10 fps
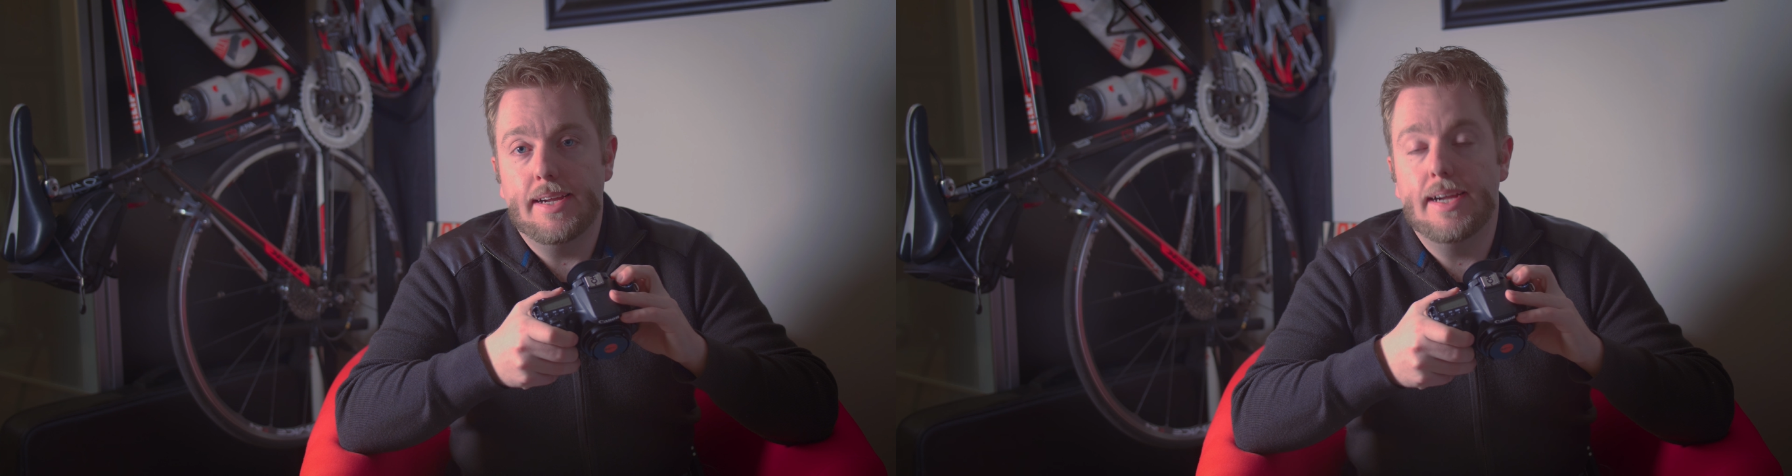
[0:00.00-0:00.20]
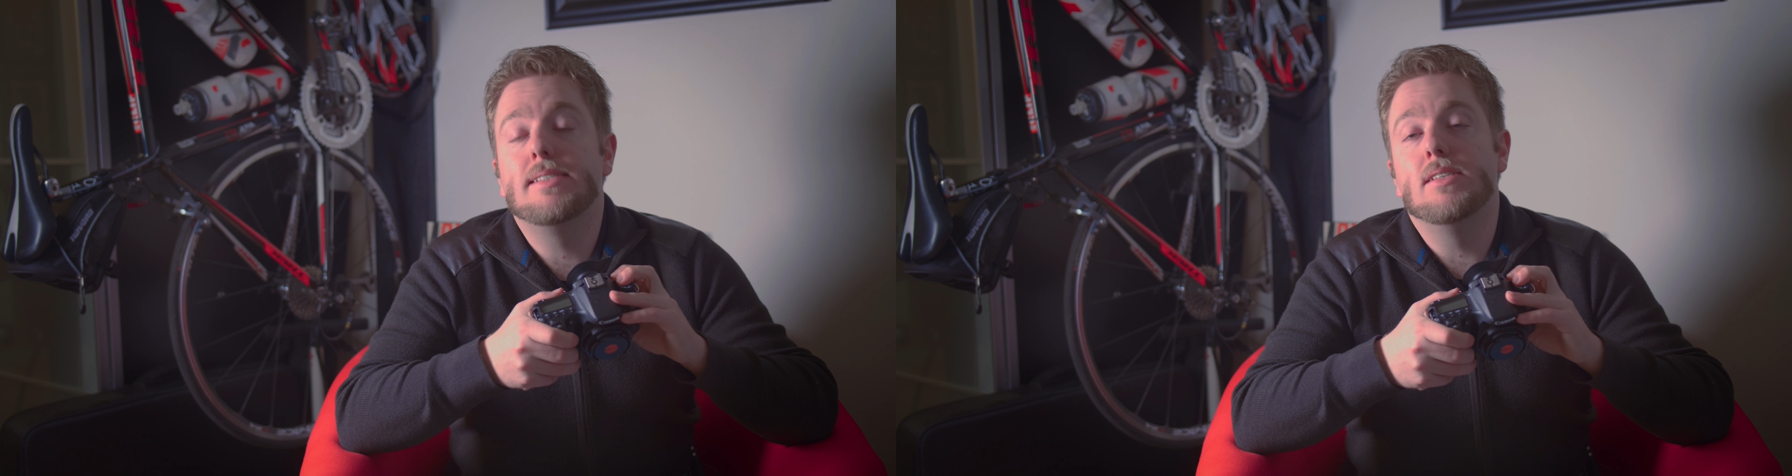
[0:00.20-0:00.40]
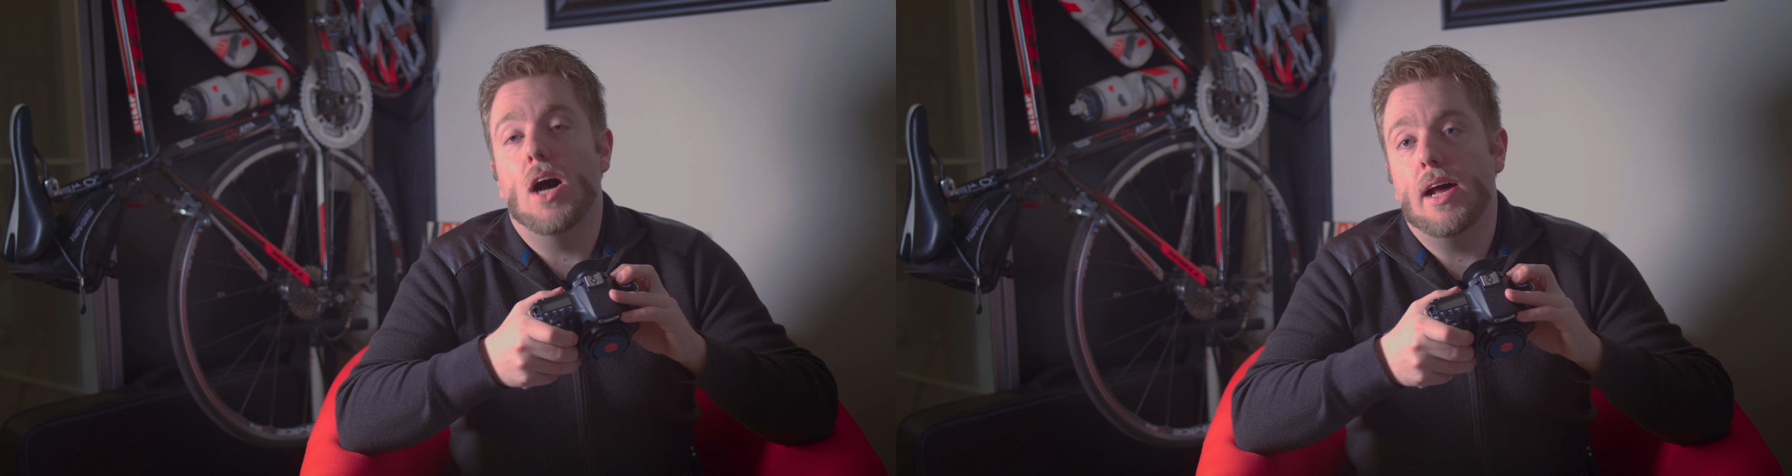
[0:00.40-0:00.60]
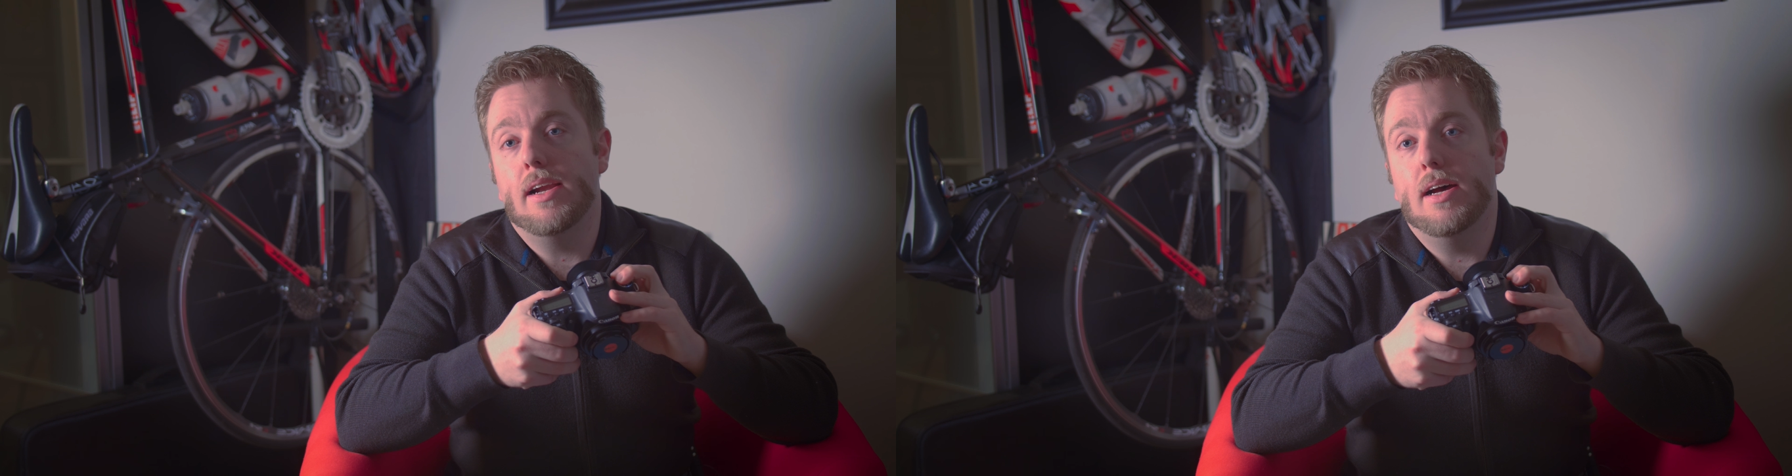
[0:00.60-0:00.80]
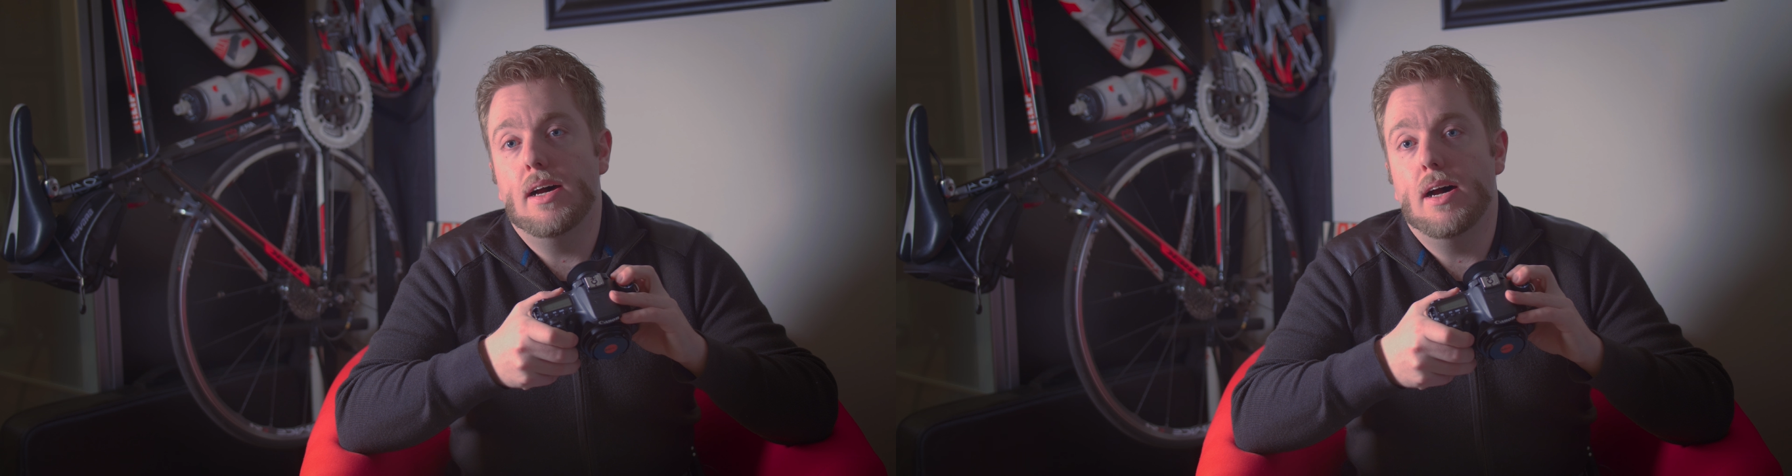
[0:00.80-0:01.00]
it's not
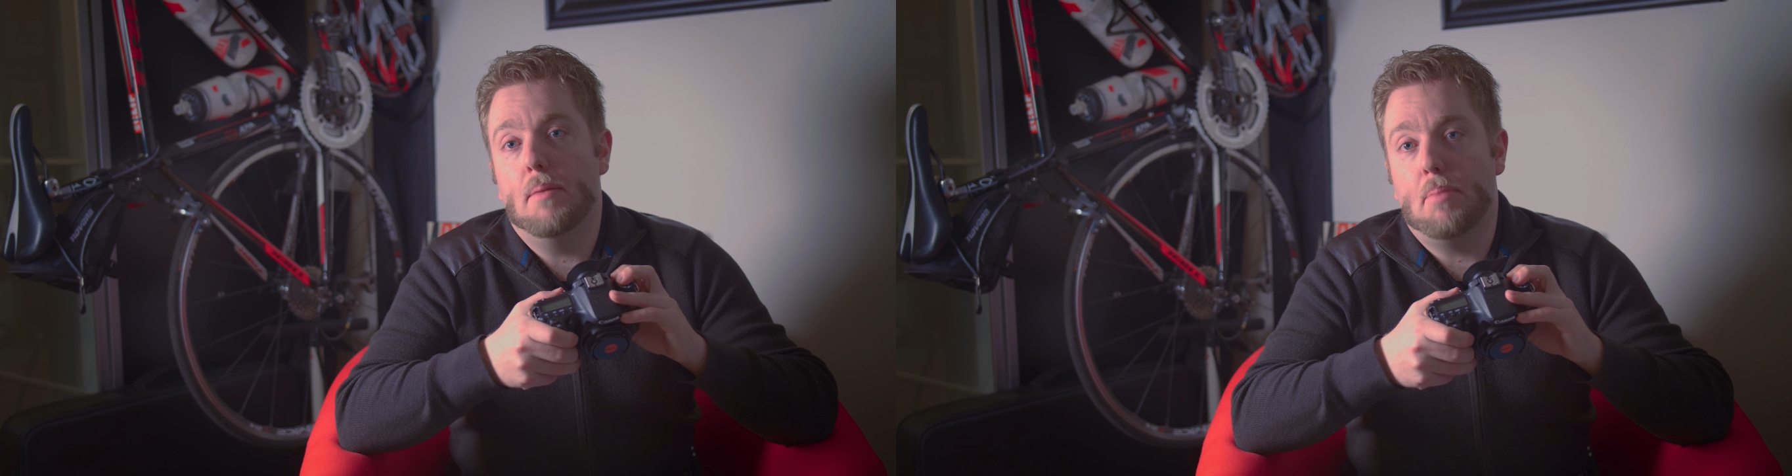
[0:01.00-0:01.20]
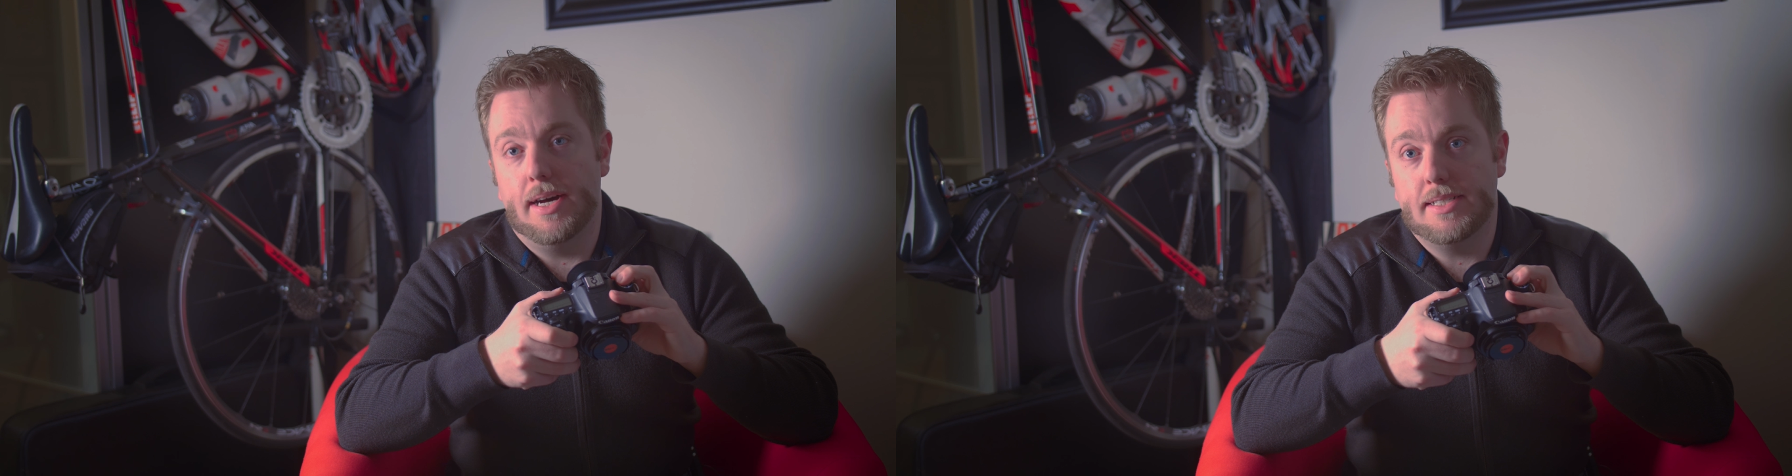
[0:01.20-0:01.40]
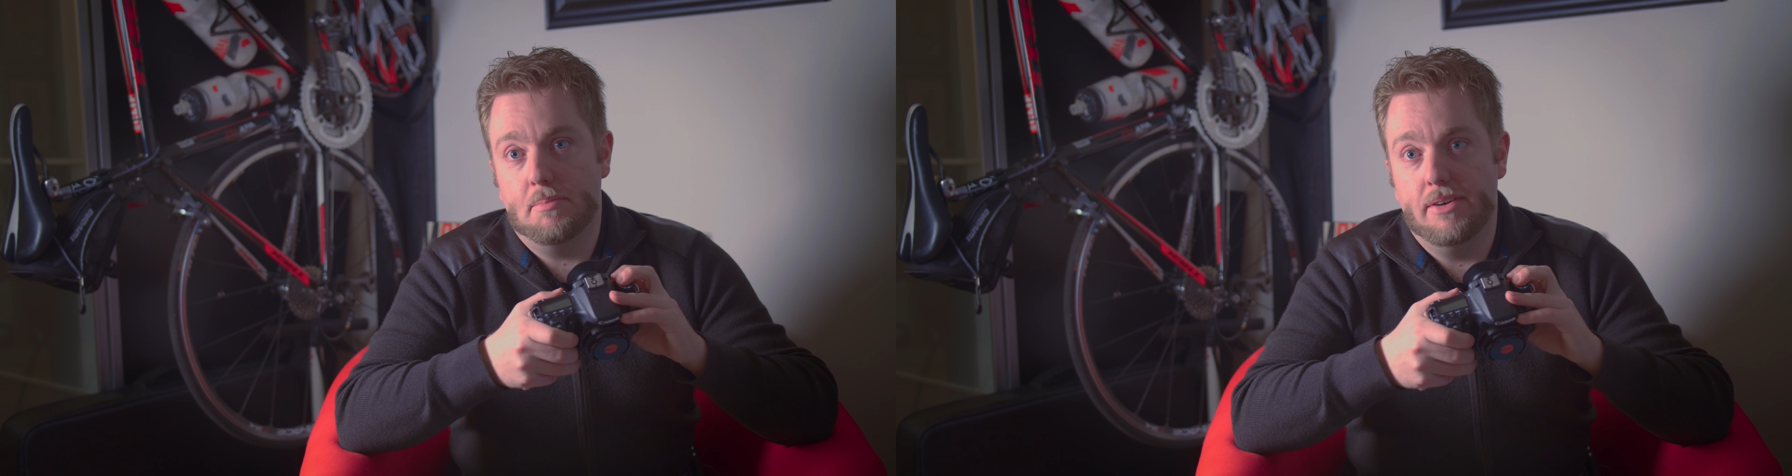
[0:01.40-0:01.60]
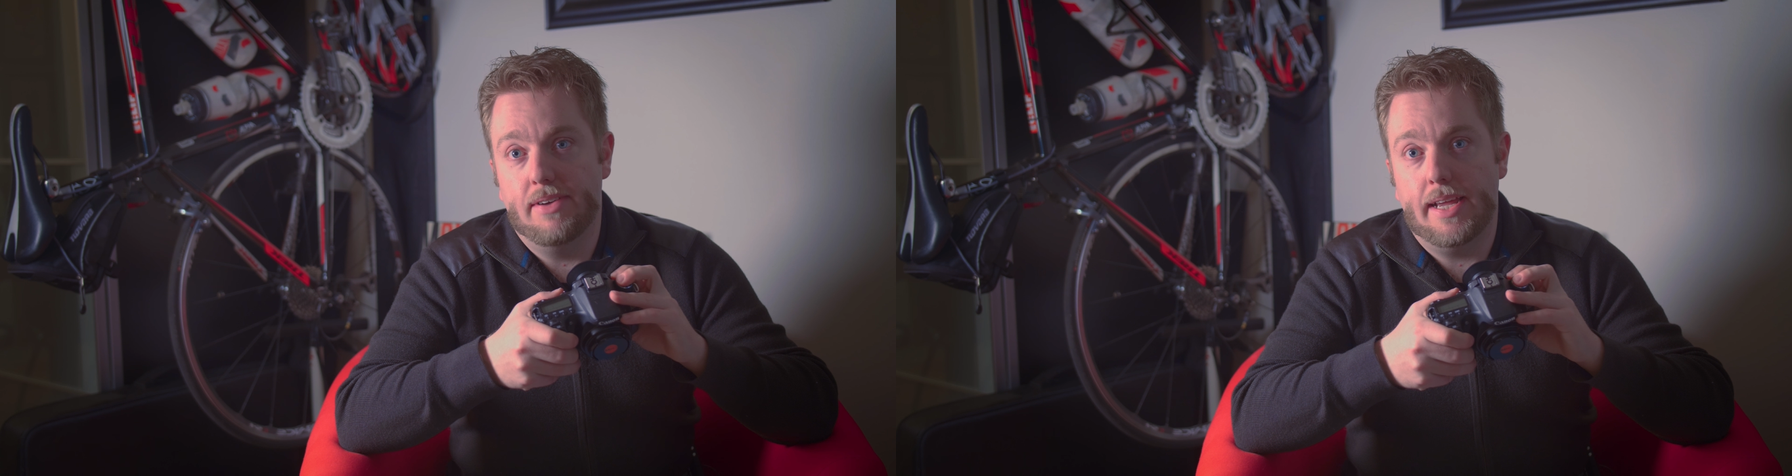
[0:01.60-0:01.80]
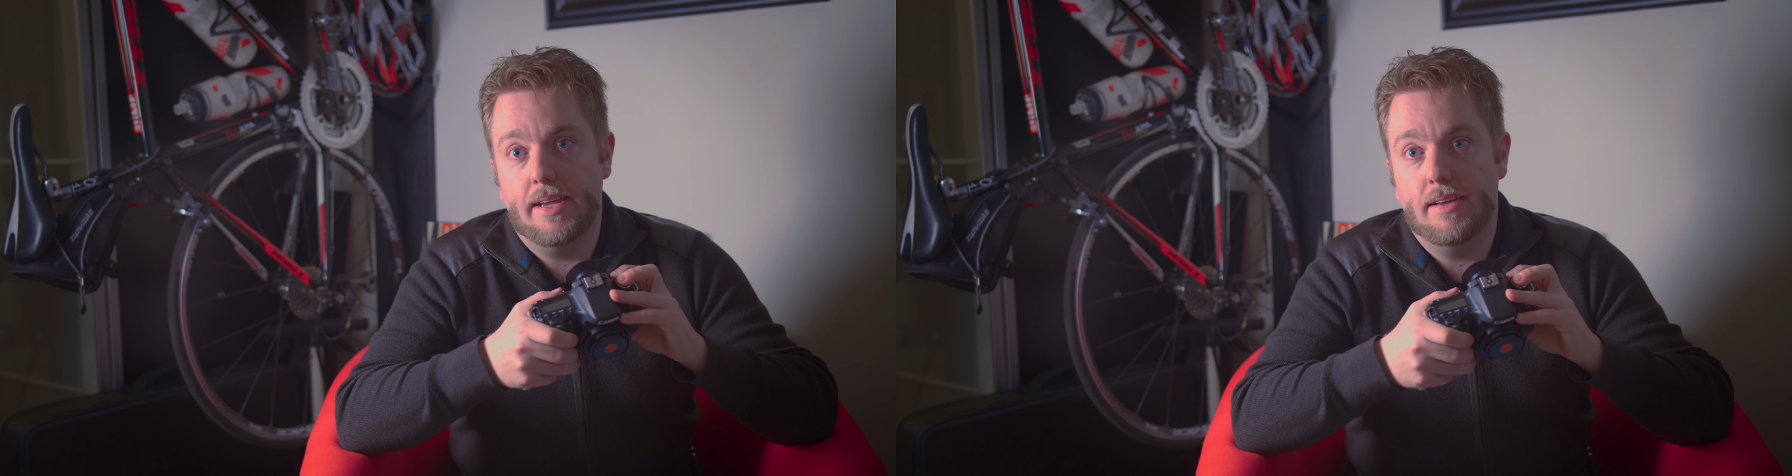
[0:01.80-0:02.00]
a
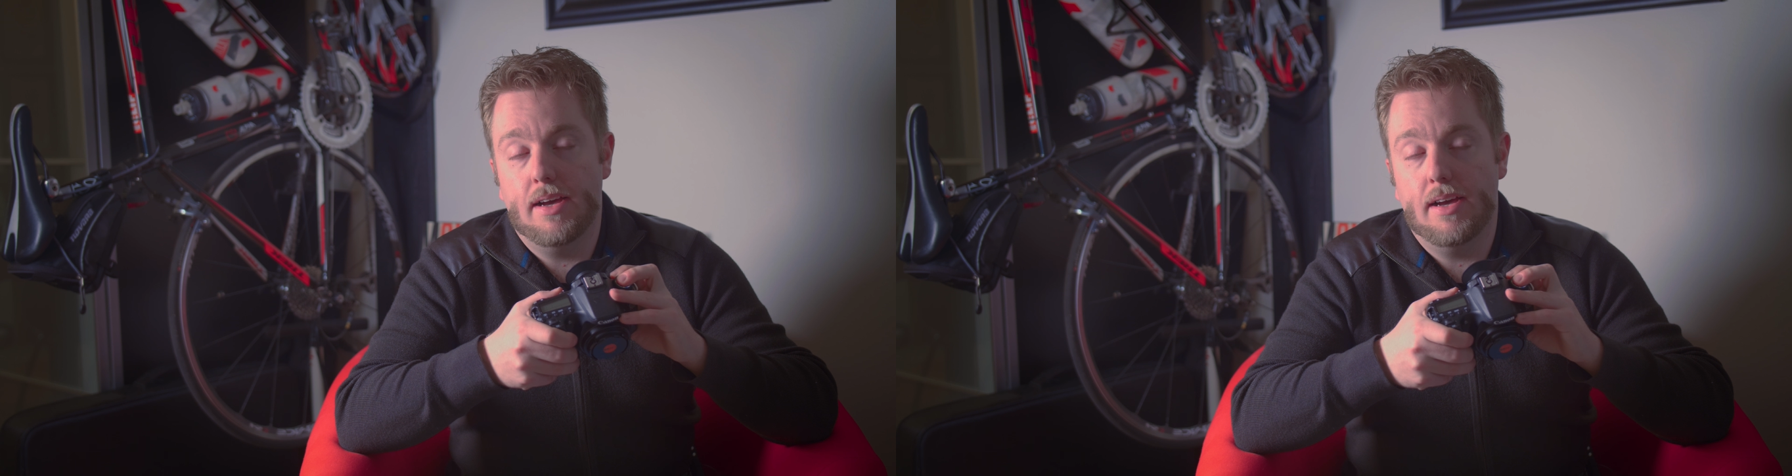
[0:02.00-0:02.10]
possibility